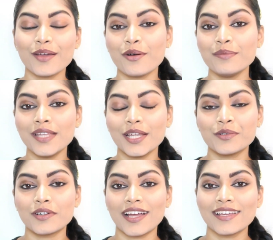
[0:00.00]
I hope that
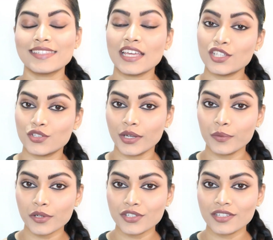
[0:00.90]
you guys enjoyed
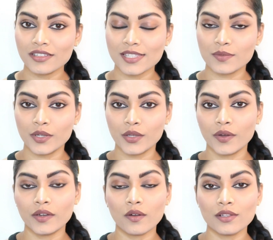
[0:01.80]
watching this video,
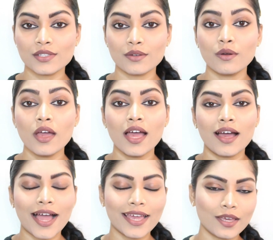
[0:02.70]
and also
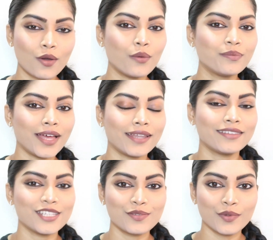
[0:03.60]
I hope that
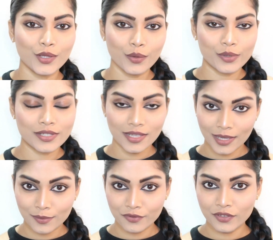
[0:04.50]
this video was
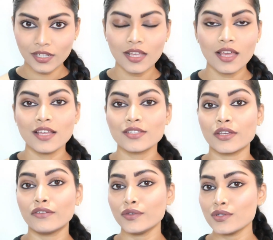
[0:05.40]
helpful. So
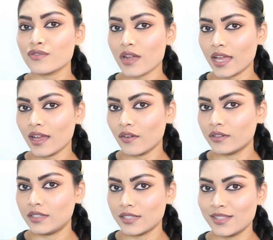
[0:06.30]
if you try
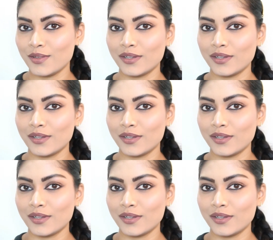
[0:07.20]
out this